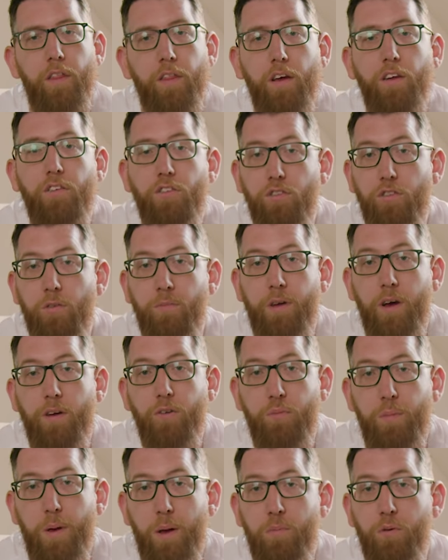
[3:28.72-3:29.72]
These are
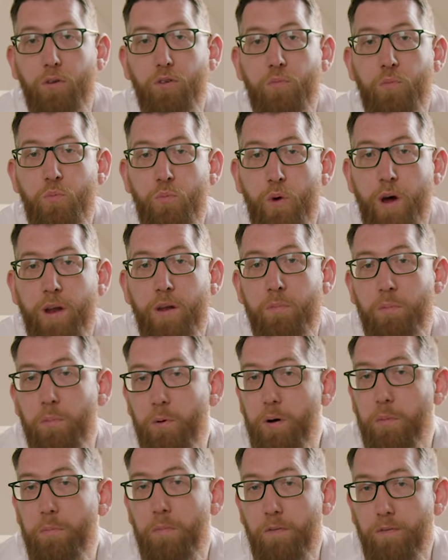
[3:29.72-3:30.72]
sometimes people's bread and
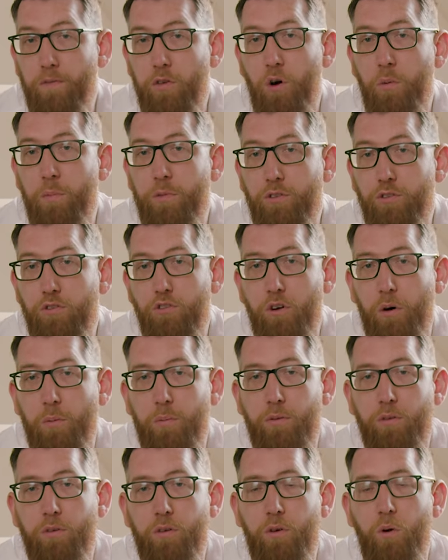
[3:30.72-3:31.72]
butter performance
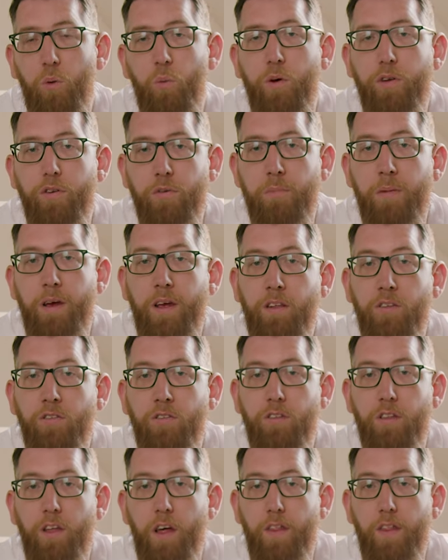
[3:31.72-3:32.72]
jobs, which
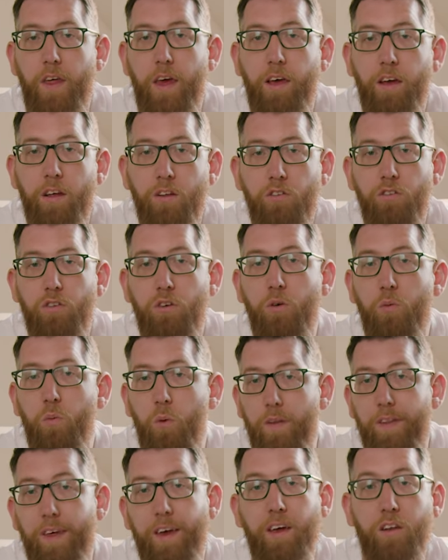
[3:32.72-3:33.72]
means that they can do
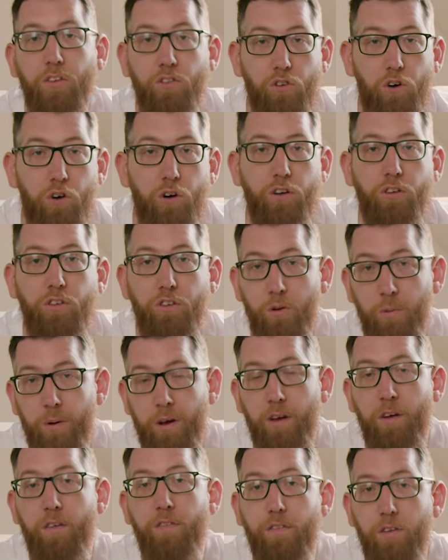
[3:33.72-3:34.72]
what they enjoy
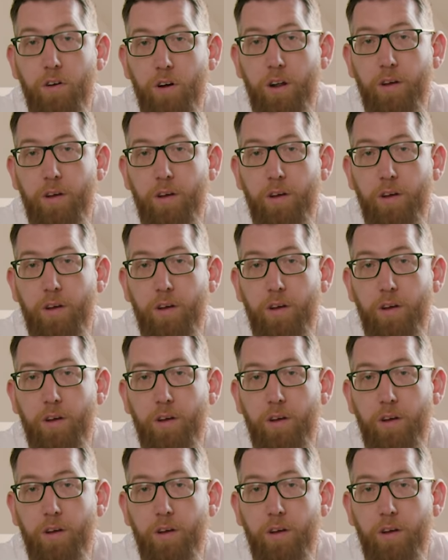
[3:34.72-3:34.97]
doing for a